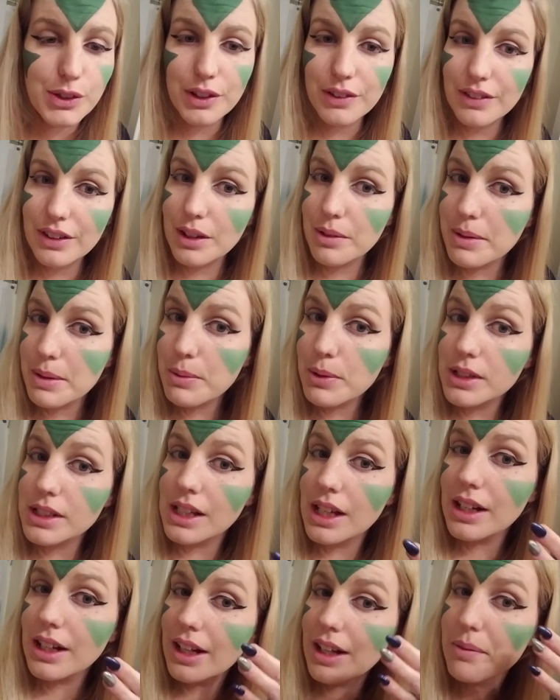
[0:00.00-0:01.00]
do have a little bit more
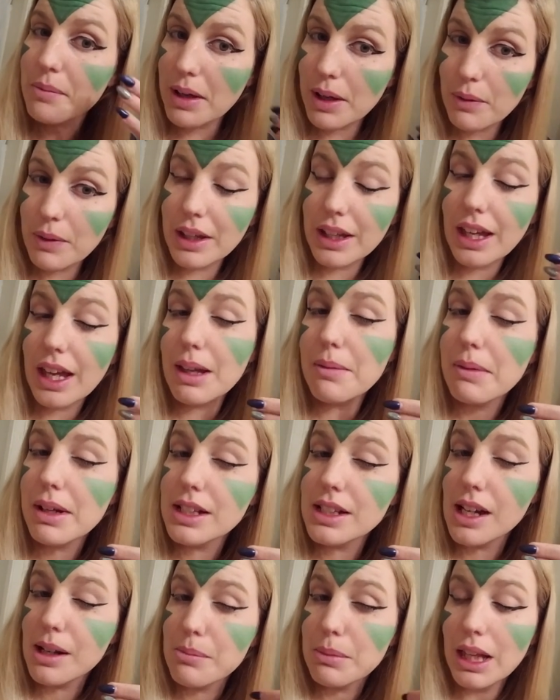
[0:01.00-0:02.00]
done. I have my wing and my
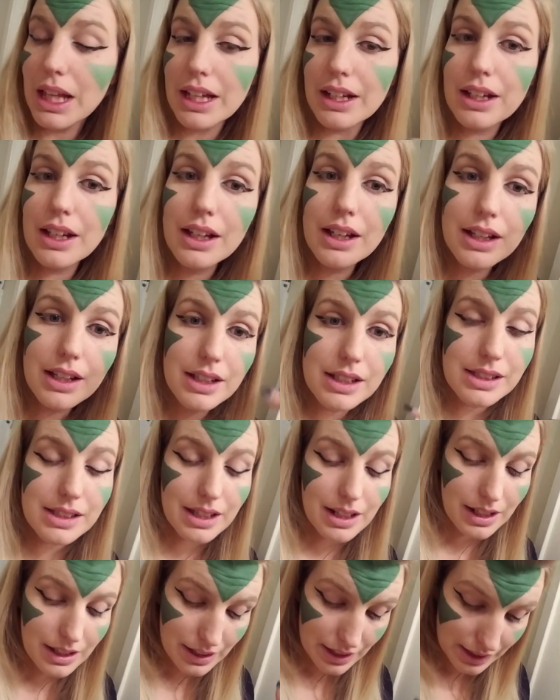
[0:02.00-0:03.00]
top line
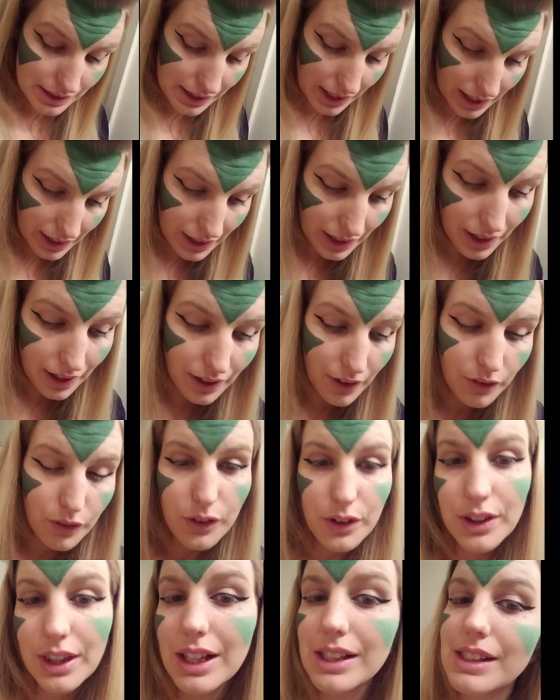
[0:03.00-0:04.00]
done on this side.
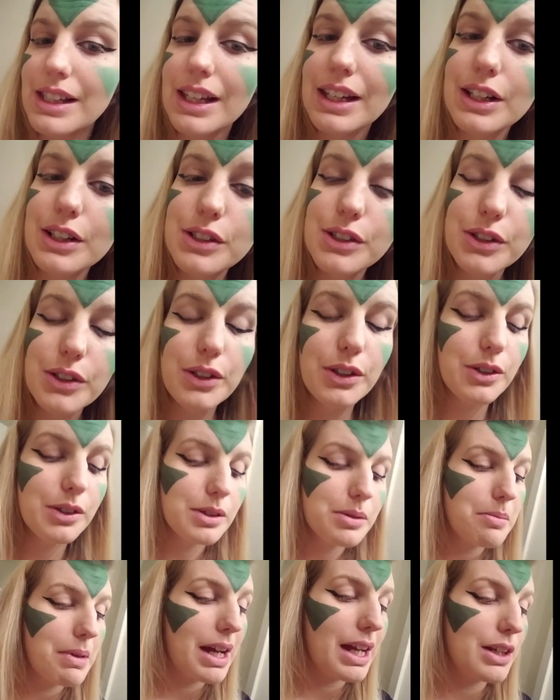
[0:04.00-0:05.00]
For that side, I do
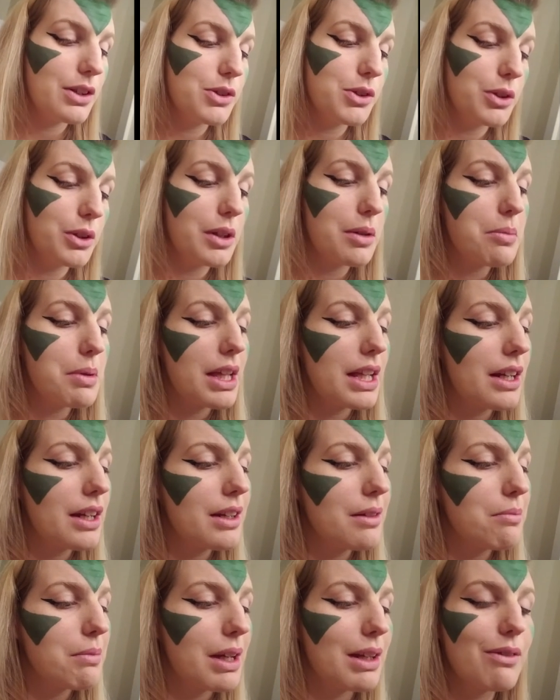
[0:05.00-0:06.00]
use my Julep
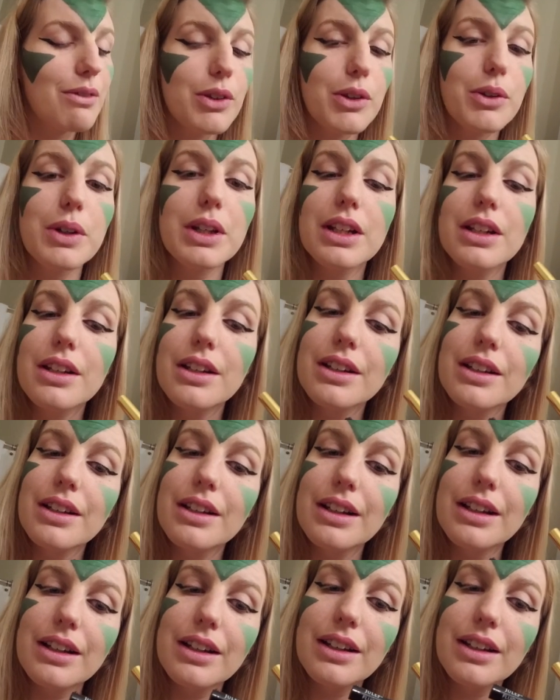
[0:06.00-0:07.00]
liner, my Fluid
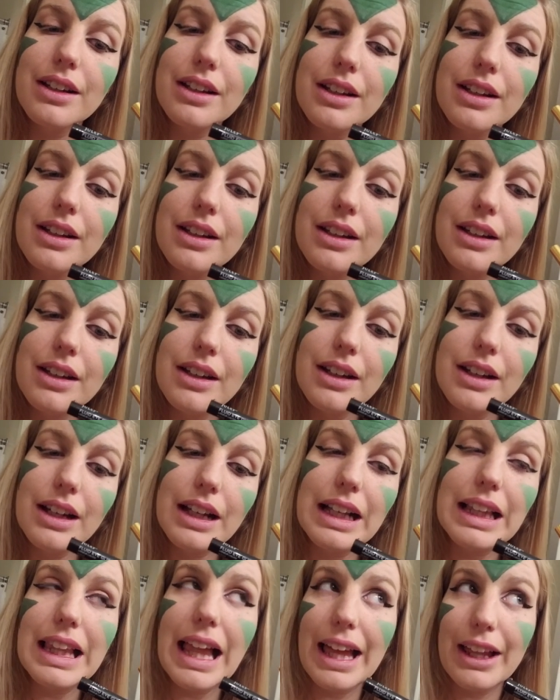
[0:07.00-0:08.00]

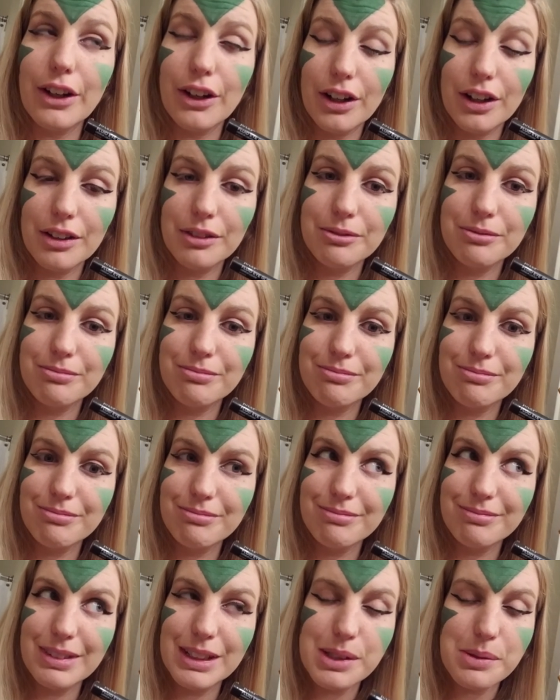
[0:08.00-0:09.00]
Glider.
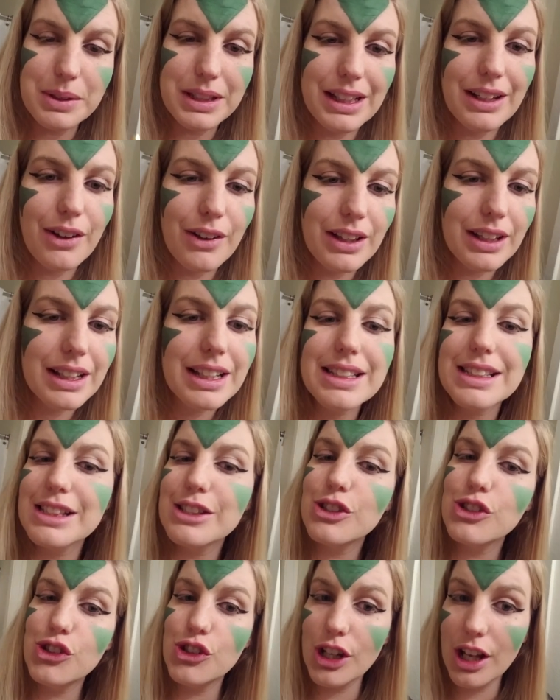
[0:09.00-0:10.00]
That's what they call it, because
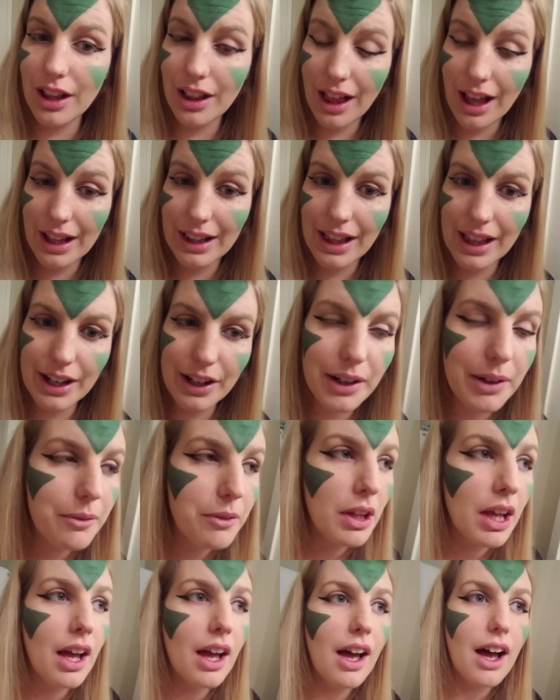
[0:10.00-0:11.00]
it's gel eyeliner.
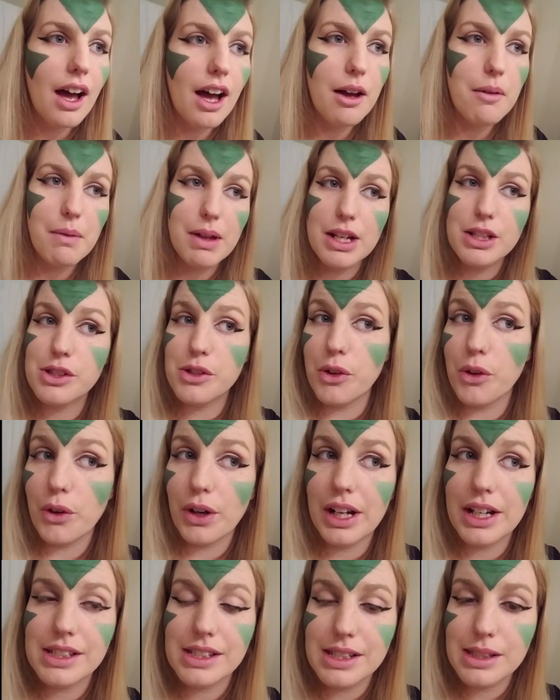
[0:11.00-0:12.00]
Um, it is
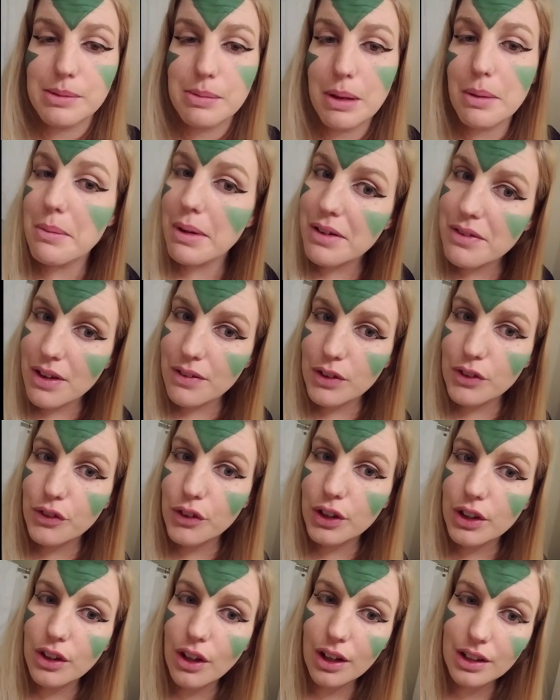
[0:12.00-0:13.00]
glorious. It's been my favorite
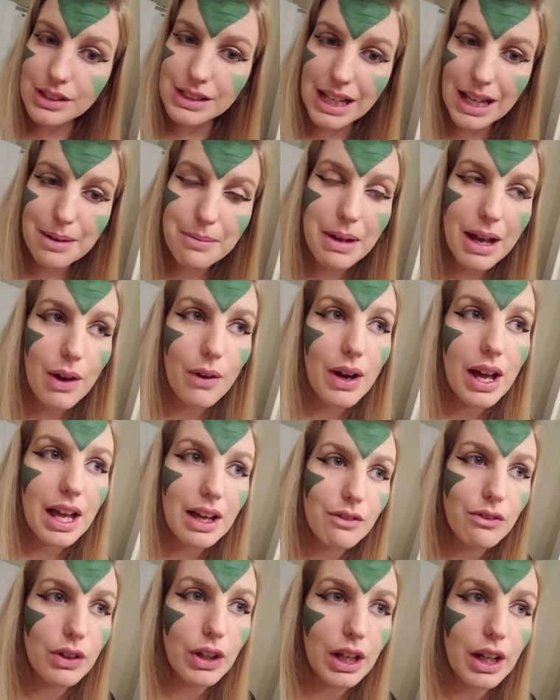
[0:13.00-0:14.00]
for a long time.
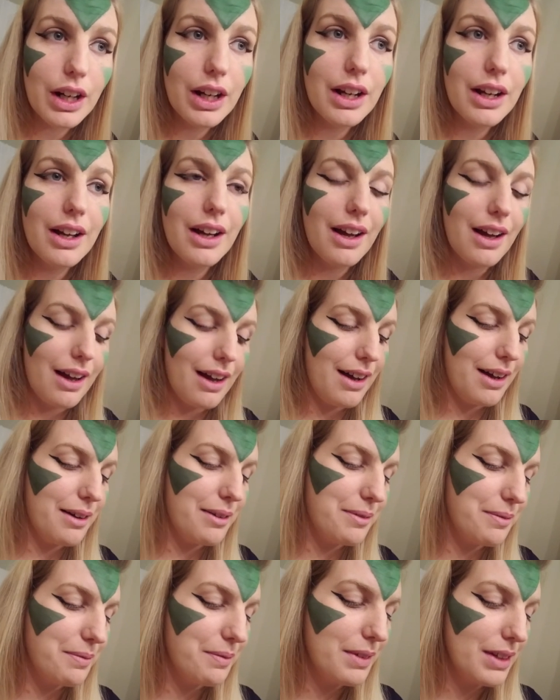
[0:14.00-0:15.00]
However,
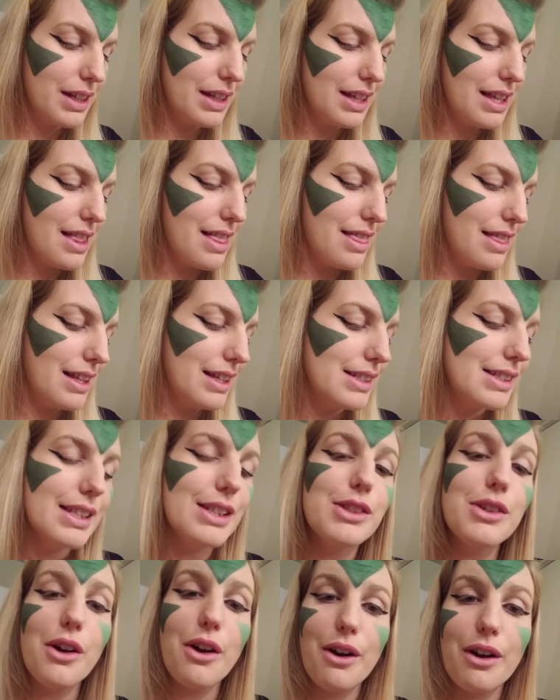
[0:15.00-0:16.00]
um, this
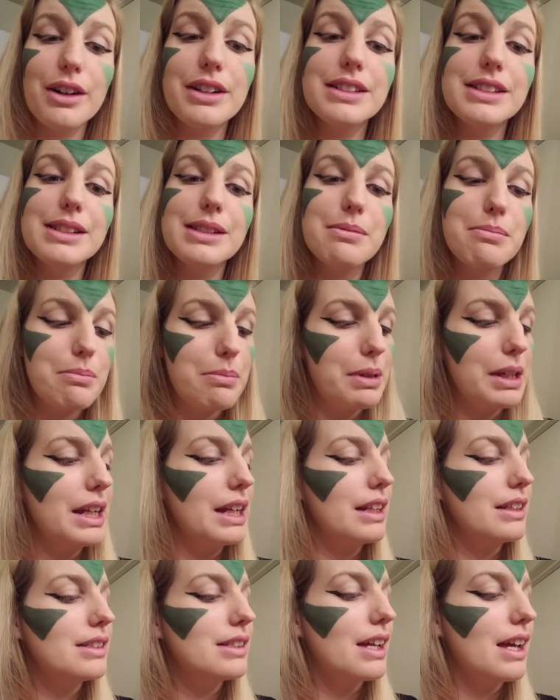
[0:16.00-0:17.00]
is hard to
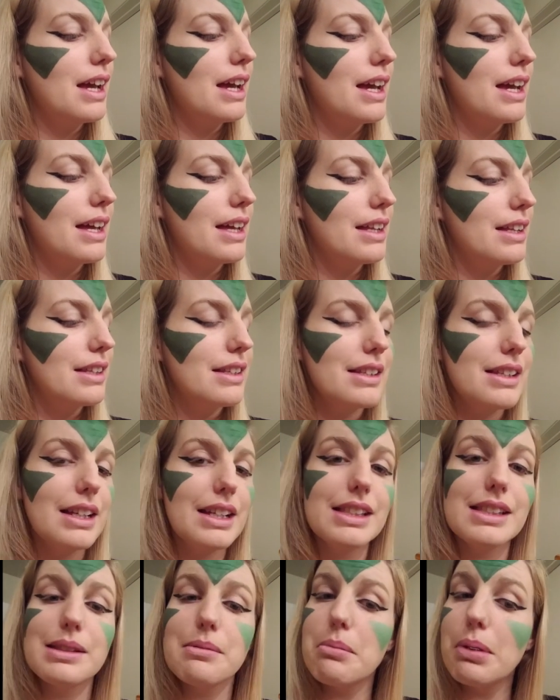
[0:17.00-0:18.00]
beat, and
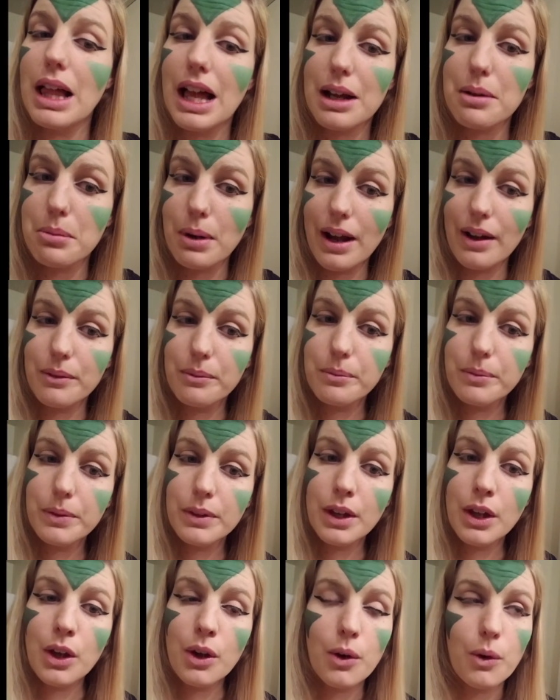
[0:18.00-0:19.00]
it's black brown,
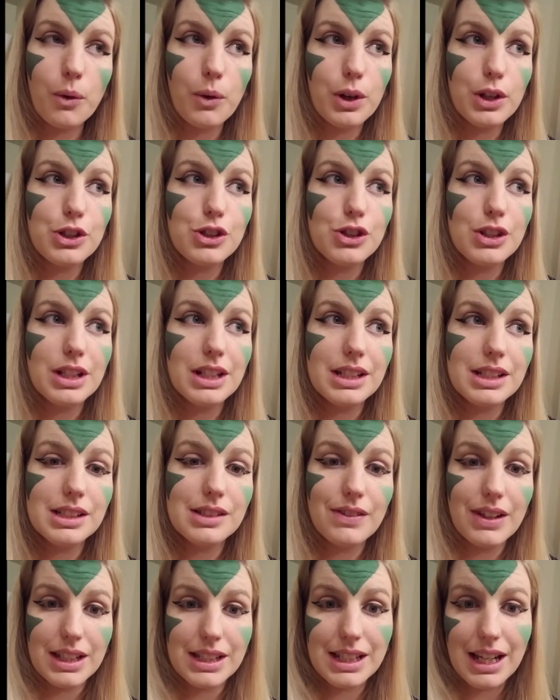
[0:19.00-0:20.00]
which
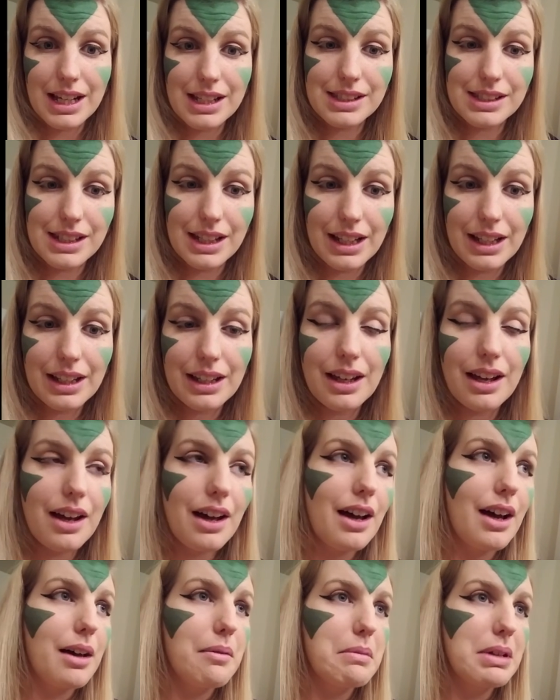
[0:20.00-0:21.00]
is fantastic.
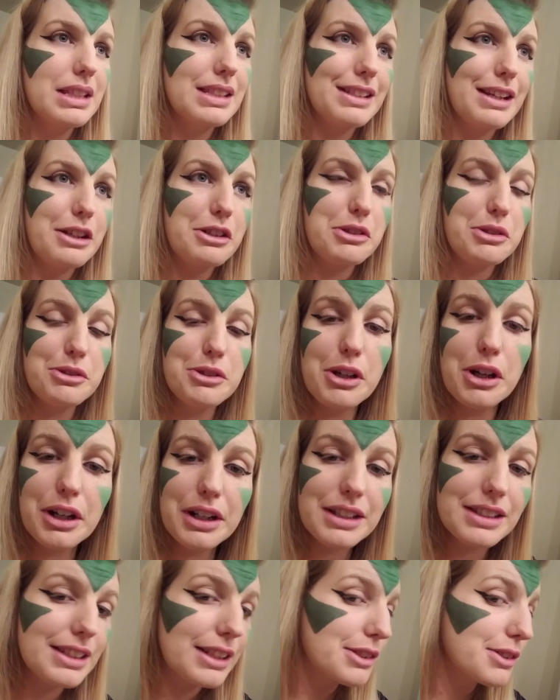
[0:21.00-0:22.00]
Um, it's not too
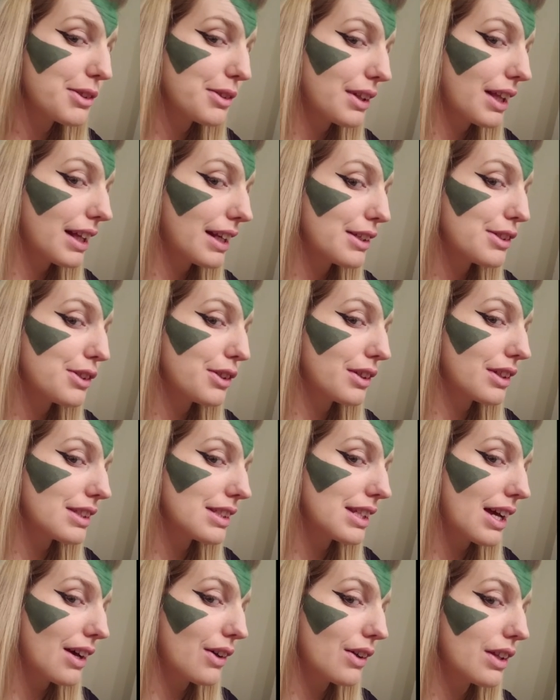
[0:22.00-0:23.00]
dark, it's not too light, as you
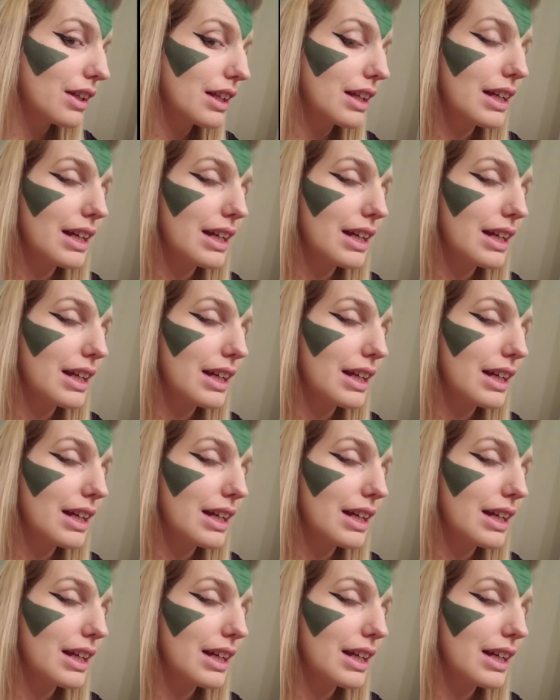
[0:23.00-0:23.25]
can tell,